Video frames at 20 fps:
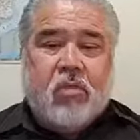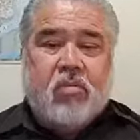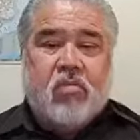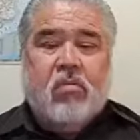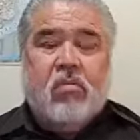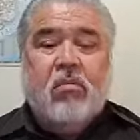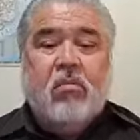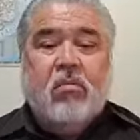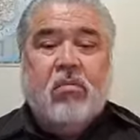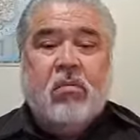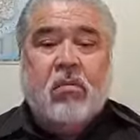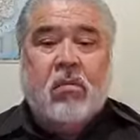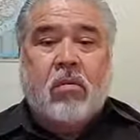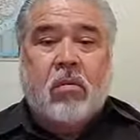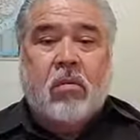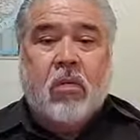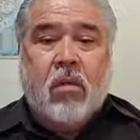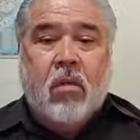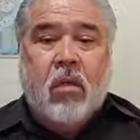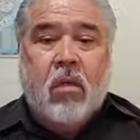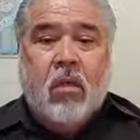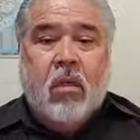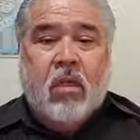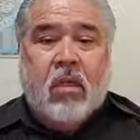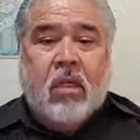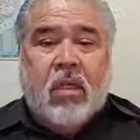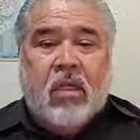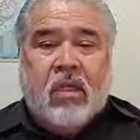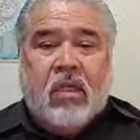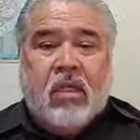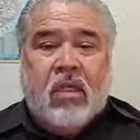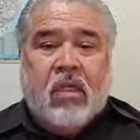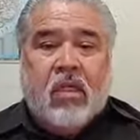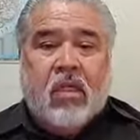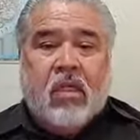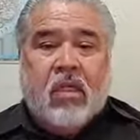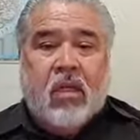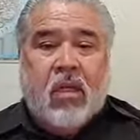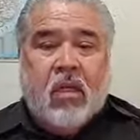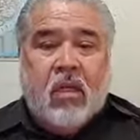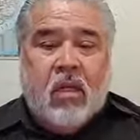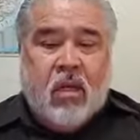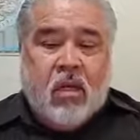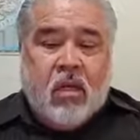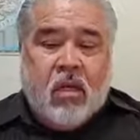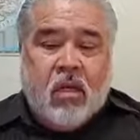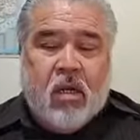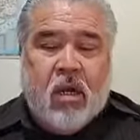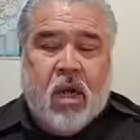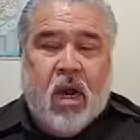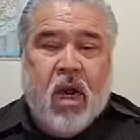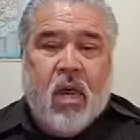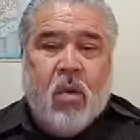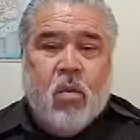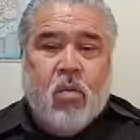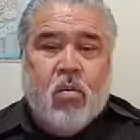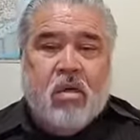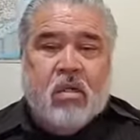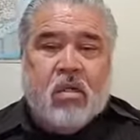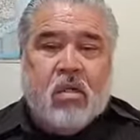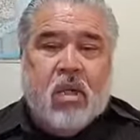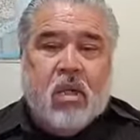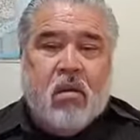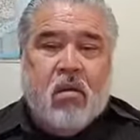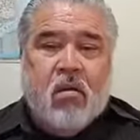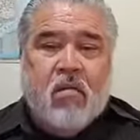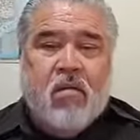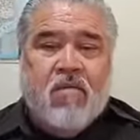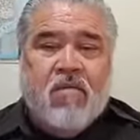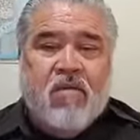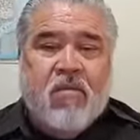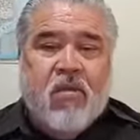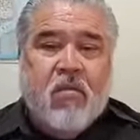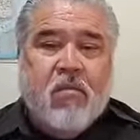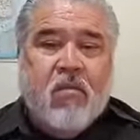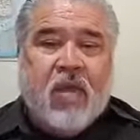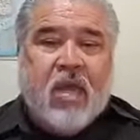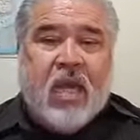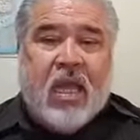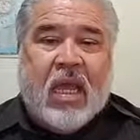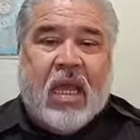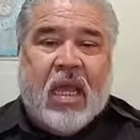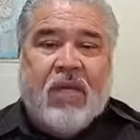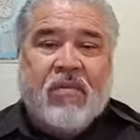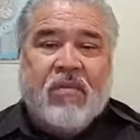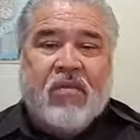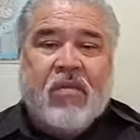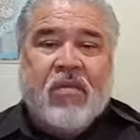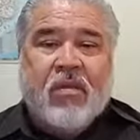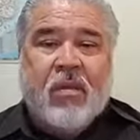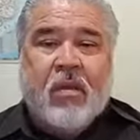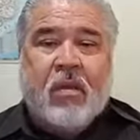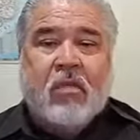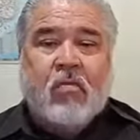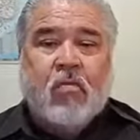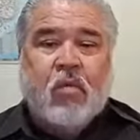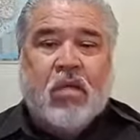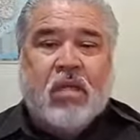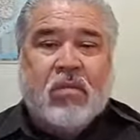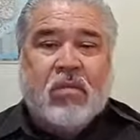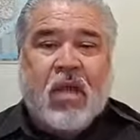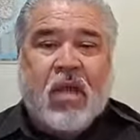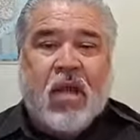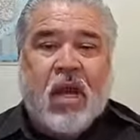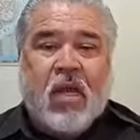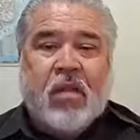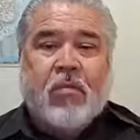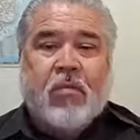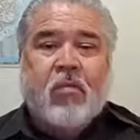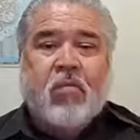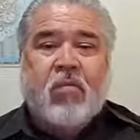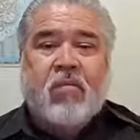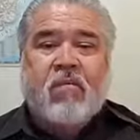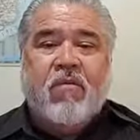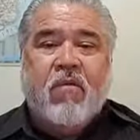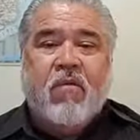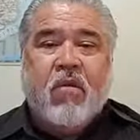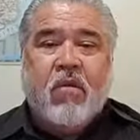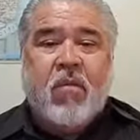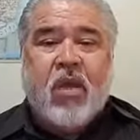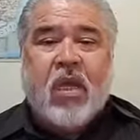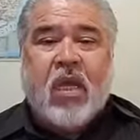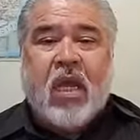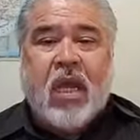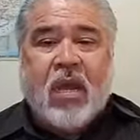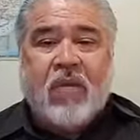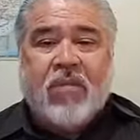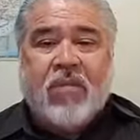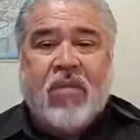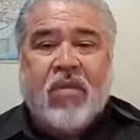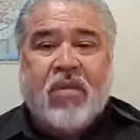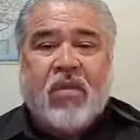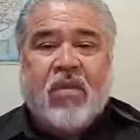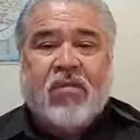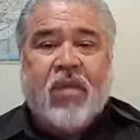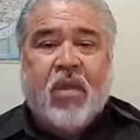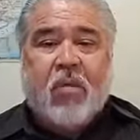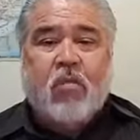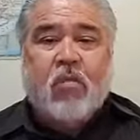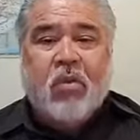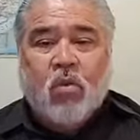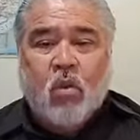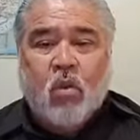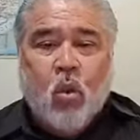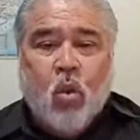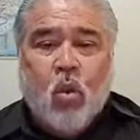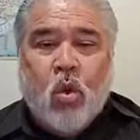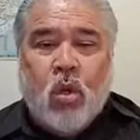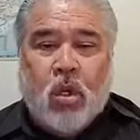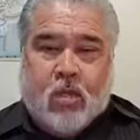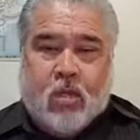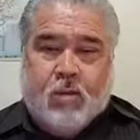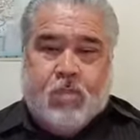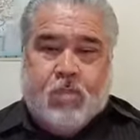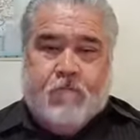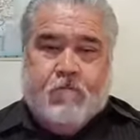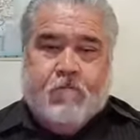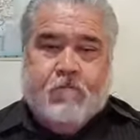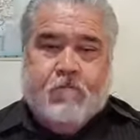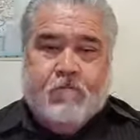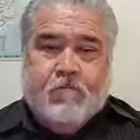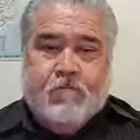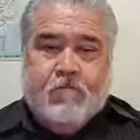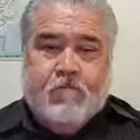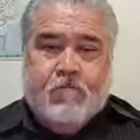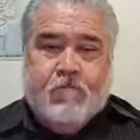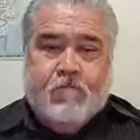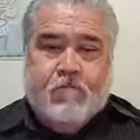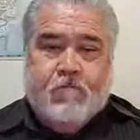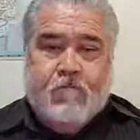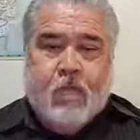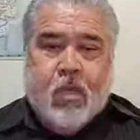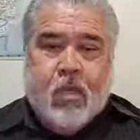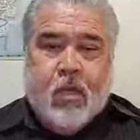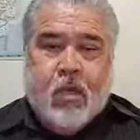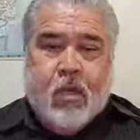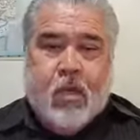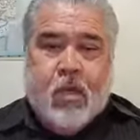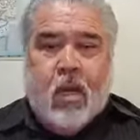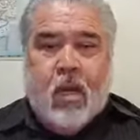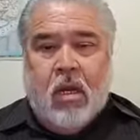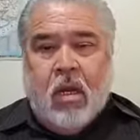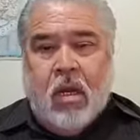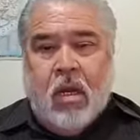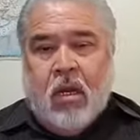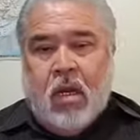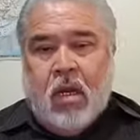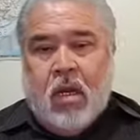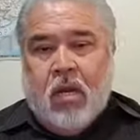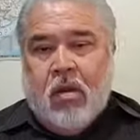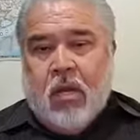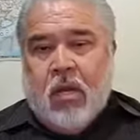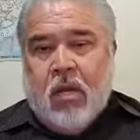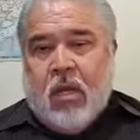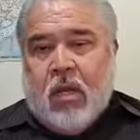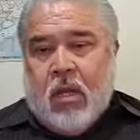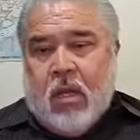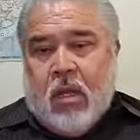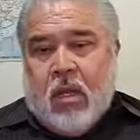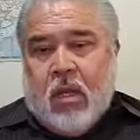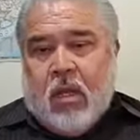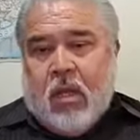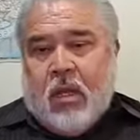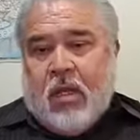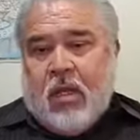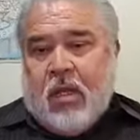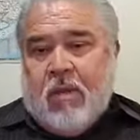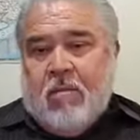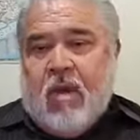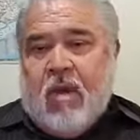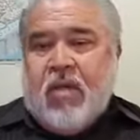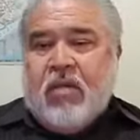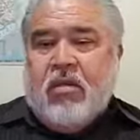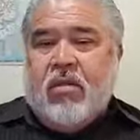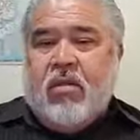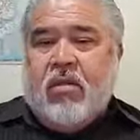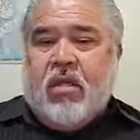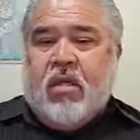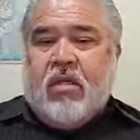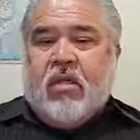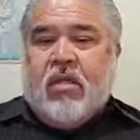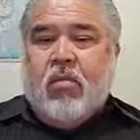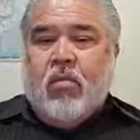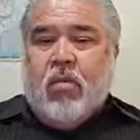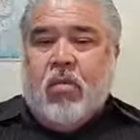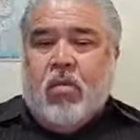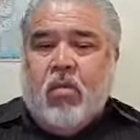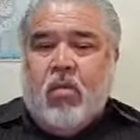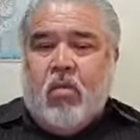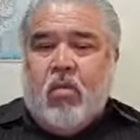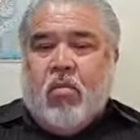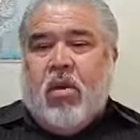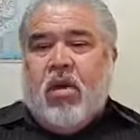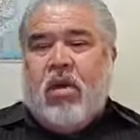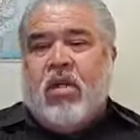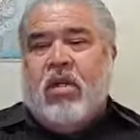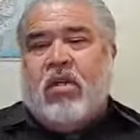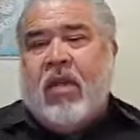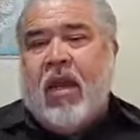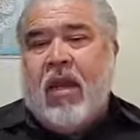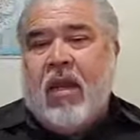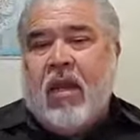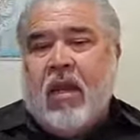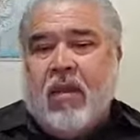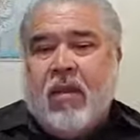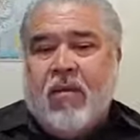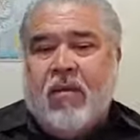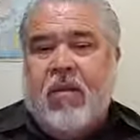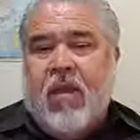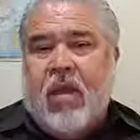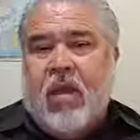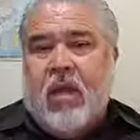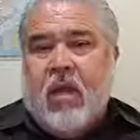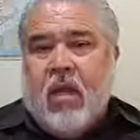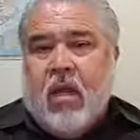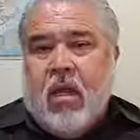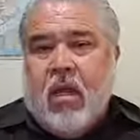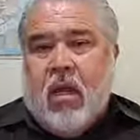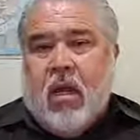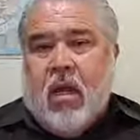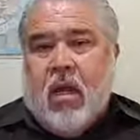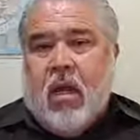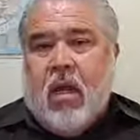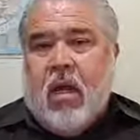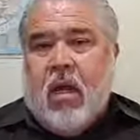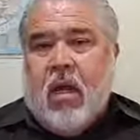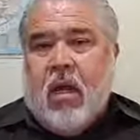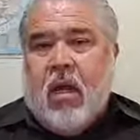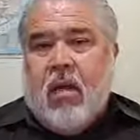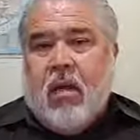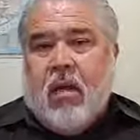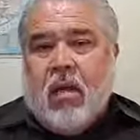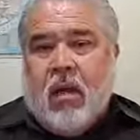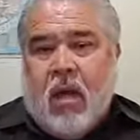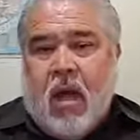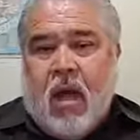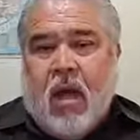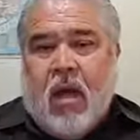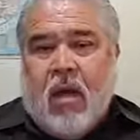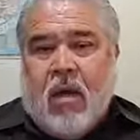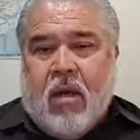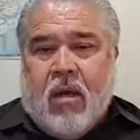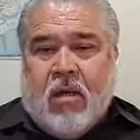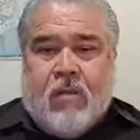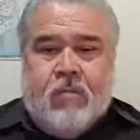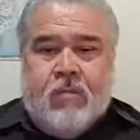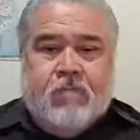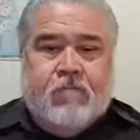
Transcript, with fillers: do, he said that the, God was confirming everything, was behind them, confirming everything they were doing. Now, now, now eh, imagine this what, what he's saying here that uh, uh God